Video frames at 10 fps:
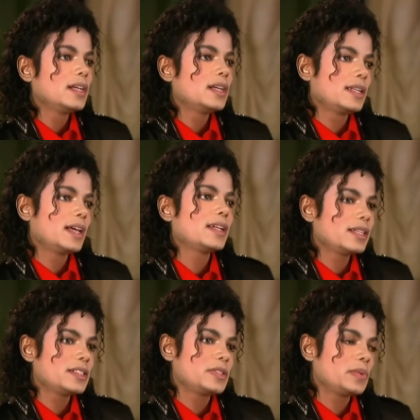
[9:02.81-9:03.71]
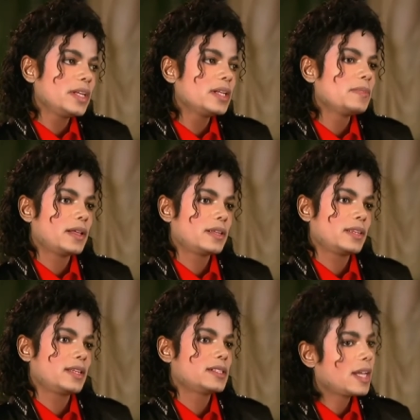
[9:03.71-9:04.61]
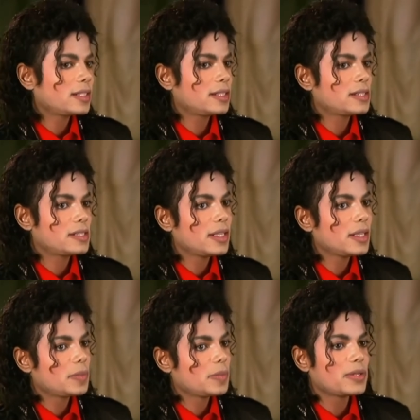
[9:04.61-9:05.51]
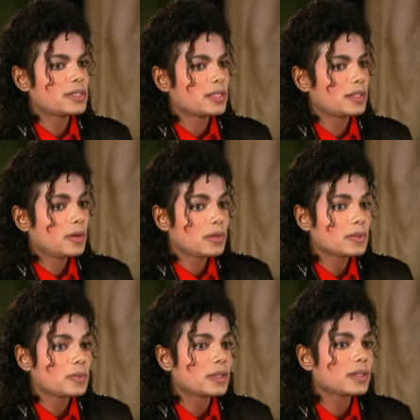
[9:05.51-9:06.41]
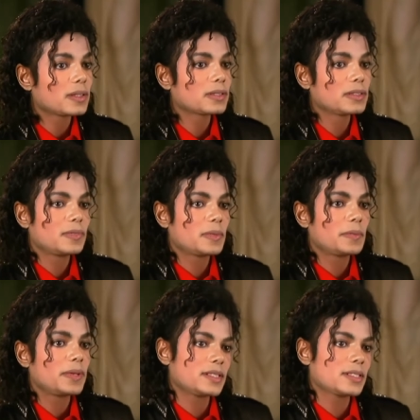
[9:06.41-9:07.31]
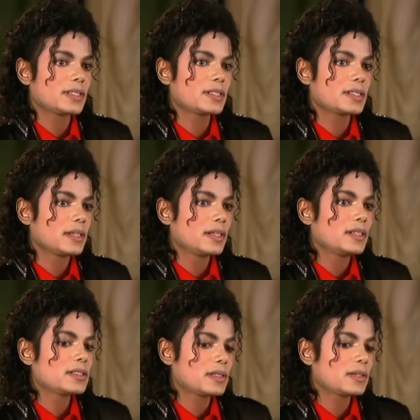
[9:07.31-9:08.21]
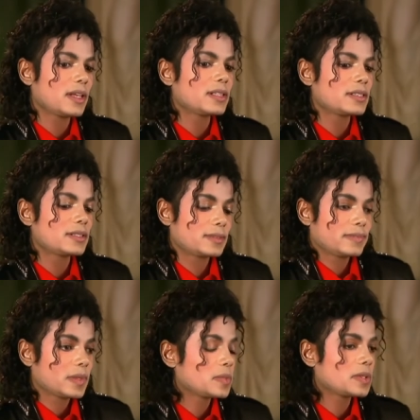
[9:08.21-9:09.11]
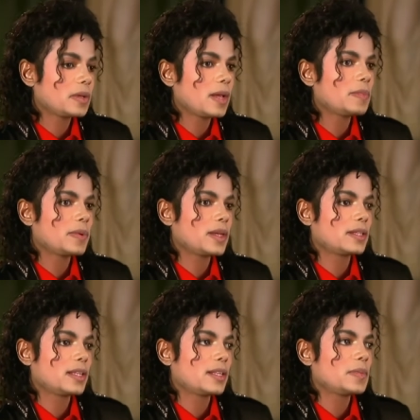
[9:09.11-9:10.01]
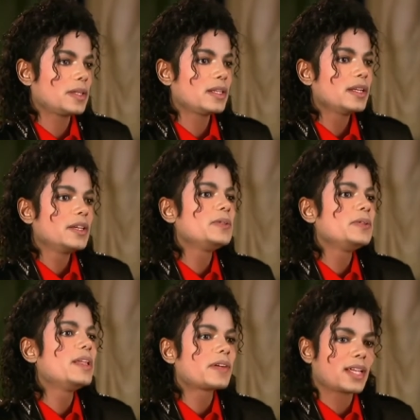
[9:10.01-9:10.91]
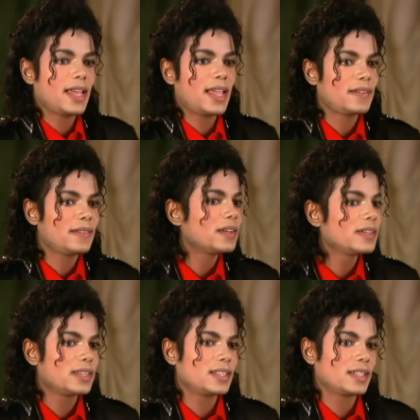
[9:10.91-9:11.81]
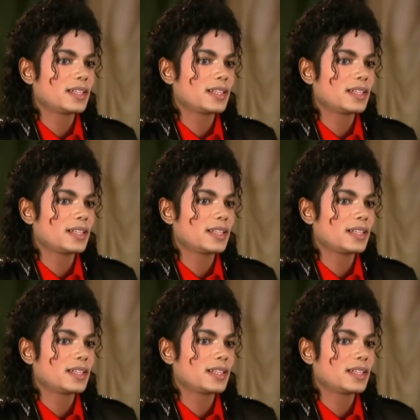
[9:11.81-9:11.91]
A lot of kids read about things that I get to see in person, all over the world, in different places. So that's, I'm so happy about that. I mean, you never can have everything.